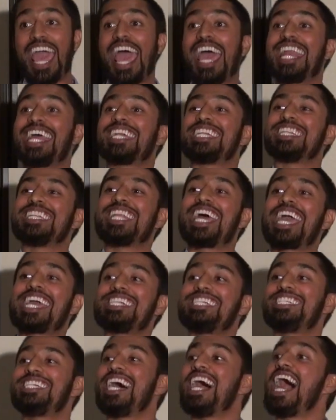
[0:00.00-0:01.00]
And
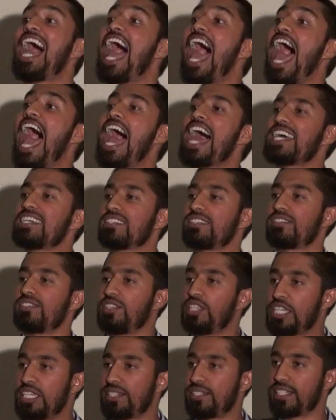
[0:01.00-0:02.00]
Atlanta has
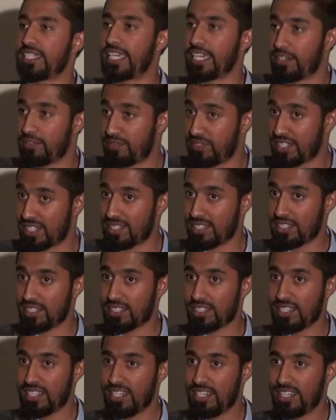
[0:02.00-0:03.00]
these gifts.
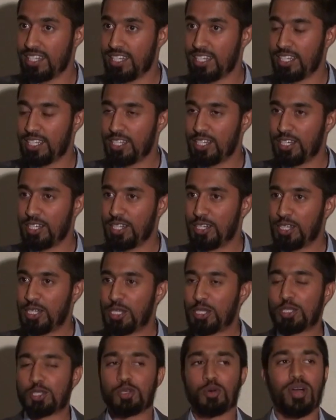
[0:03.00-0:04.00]

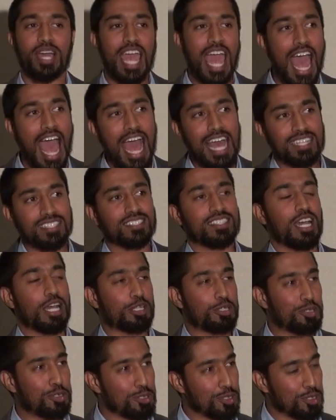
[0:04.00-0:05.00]
So I ask
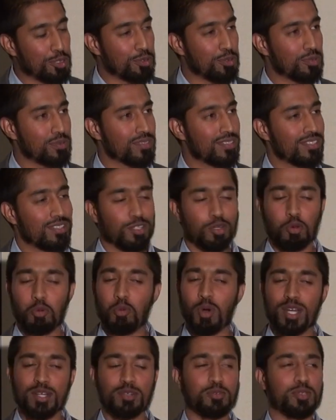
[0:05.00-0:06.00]
unto you,
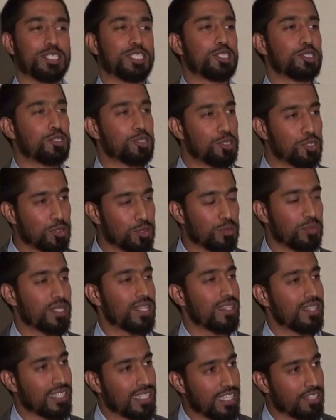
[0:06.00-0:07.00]
what will you do
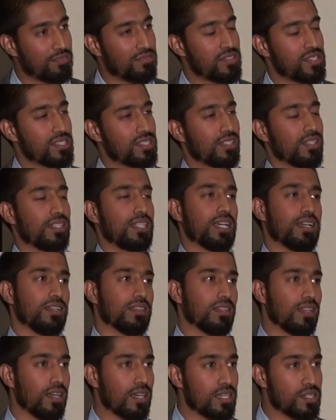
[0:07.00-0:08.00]
with the gifts that
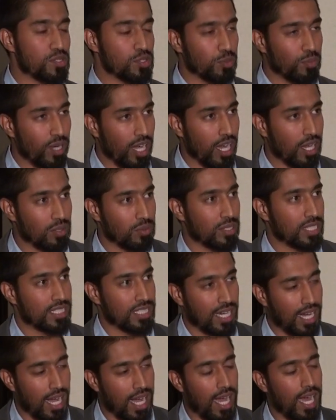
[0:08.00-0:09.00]
Allah subhanahu wa
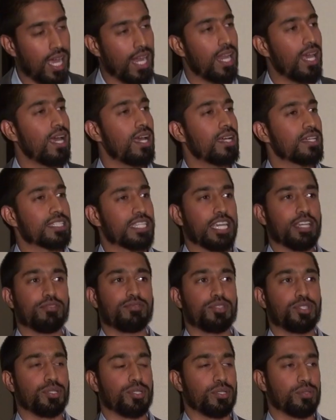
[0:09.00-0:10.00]
ta'ala
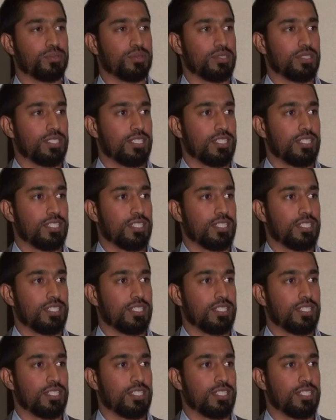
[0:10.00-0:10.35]
gave to you?